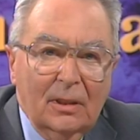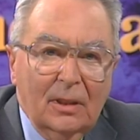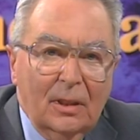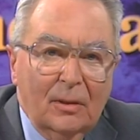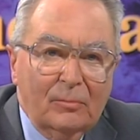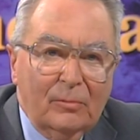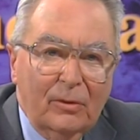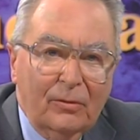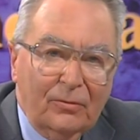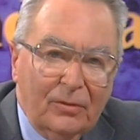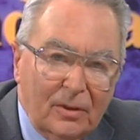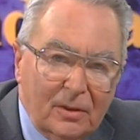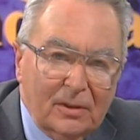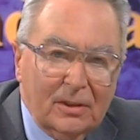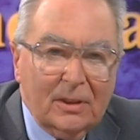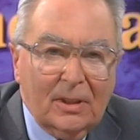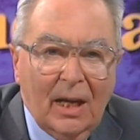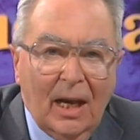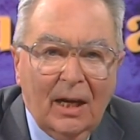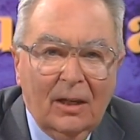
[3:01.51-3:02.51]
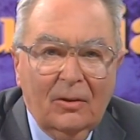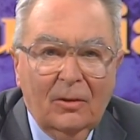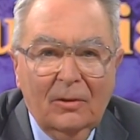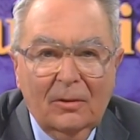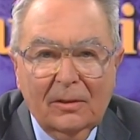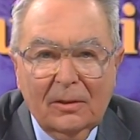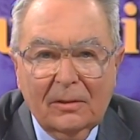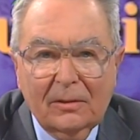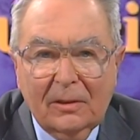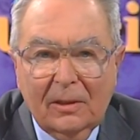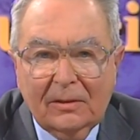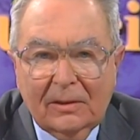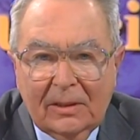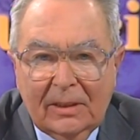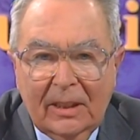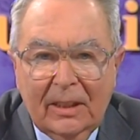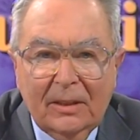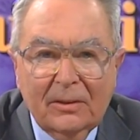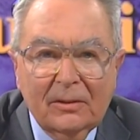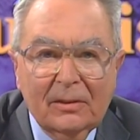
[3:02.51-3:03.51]
Preferred stockholders are
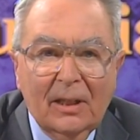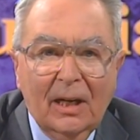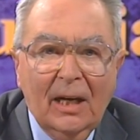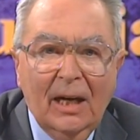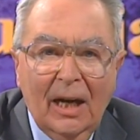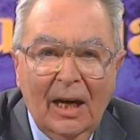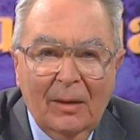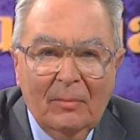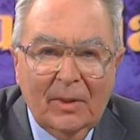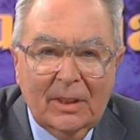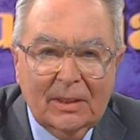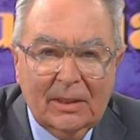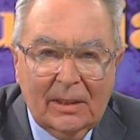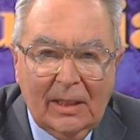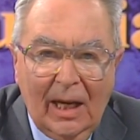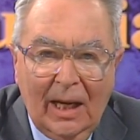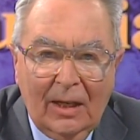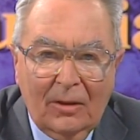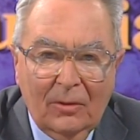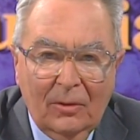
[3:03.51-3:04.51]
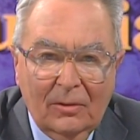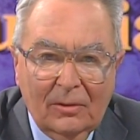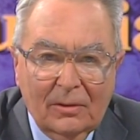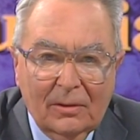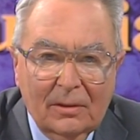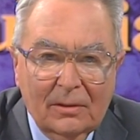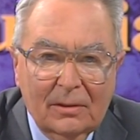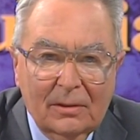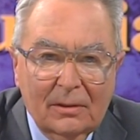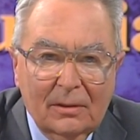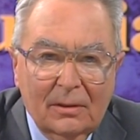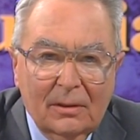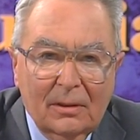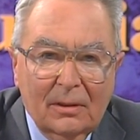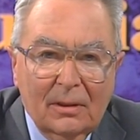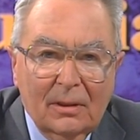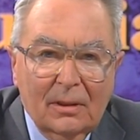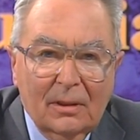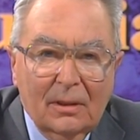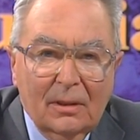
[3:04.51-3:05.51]
senior to common stockholders.
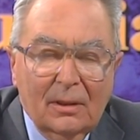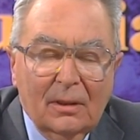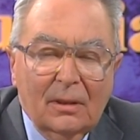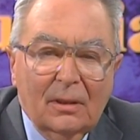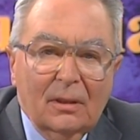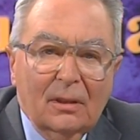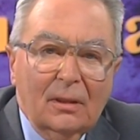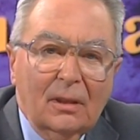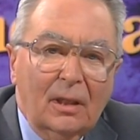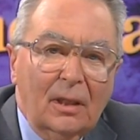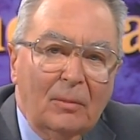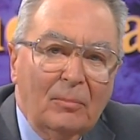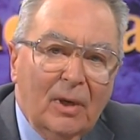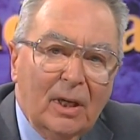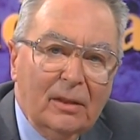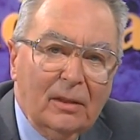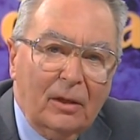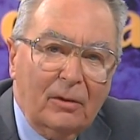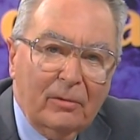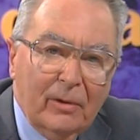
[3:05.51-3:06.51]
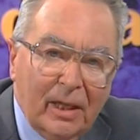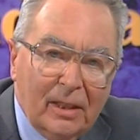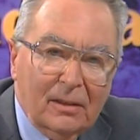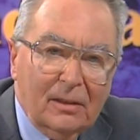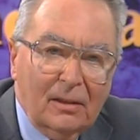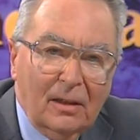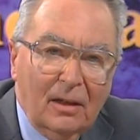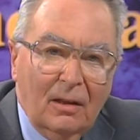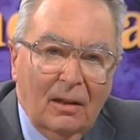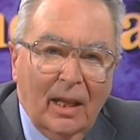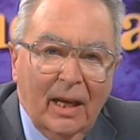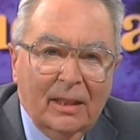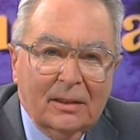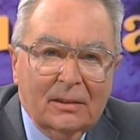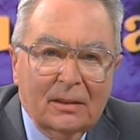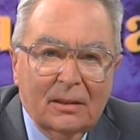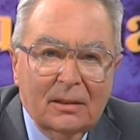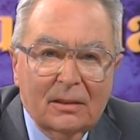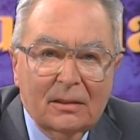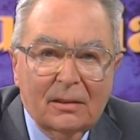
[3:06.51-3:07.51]
And among the creditor
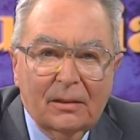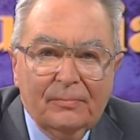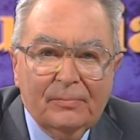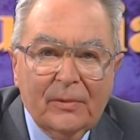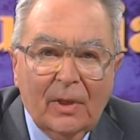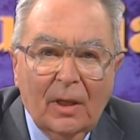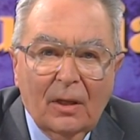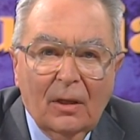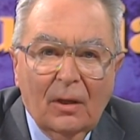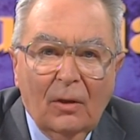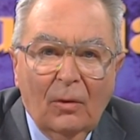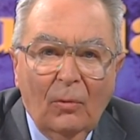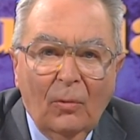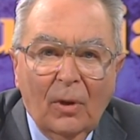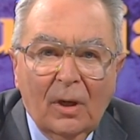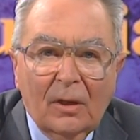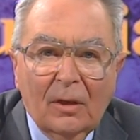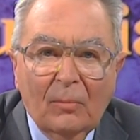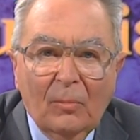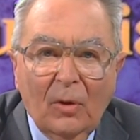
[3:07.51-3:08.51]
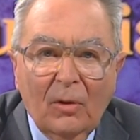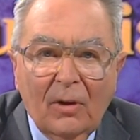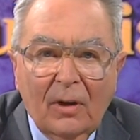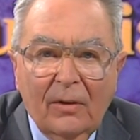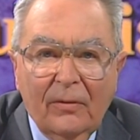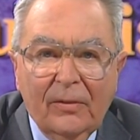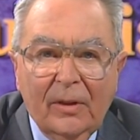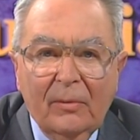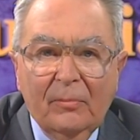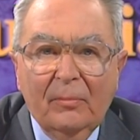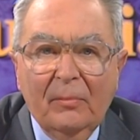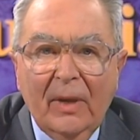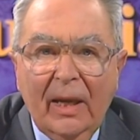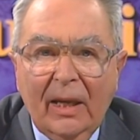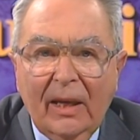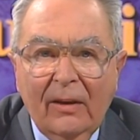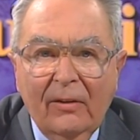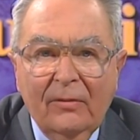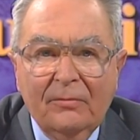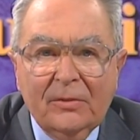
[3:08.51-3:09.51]
classes, one or more of them may
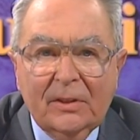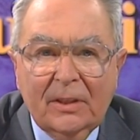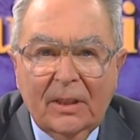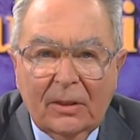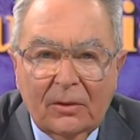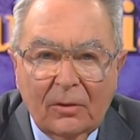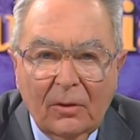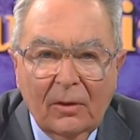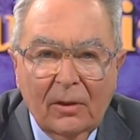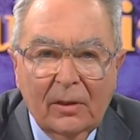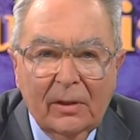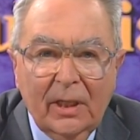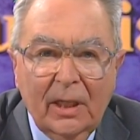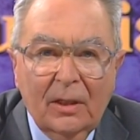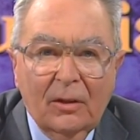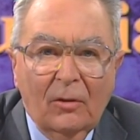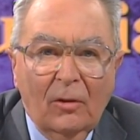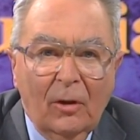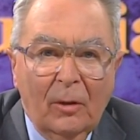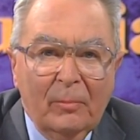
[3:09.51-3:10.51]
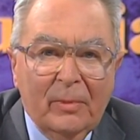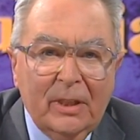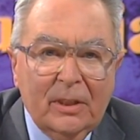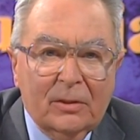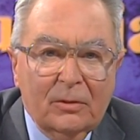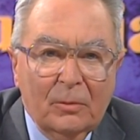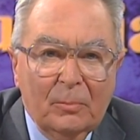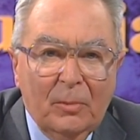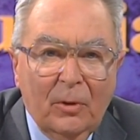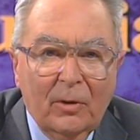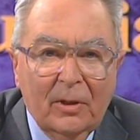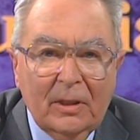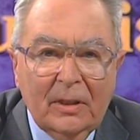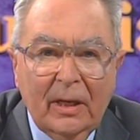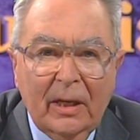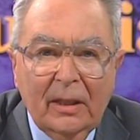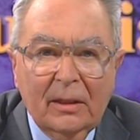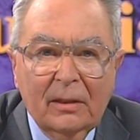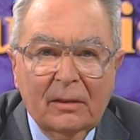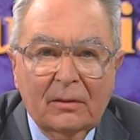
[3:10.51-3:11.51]
have seniority or be
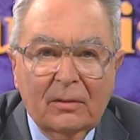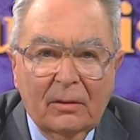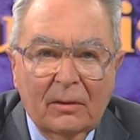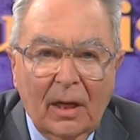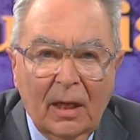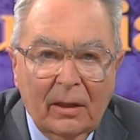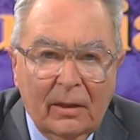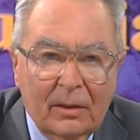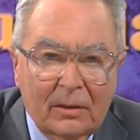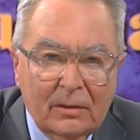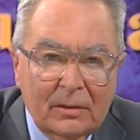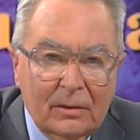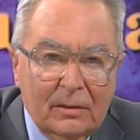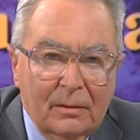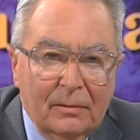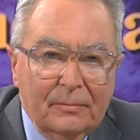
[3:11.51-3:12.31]
subordinated to the others.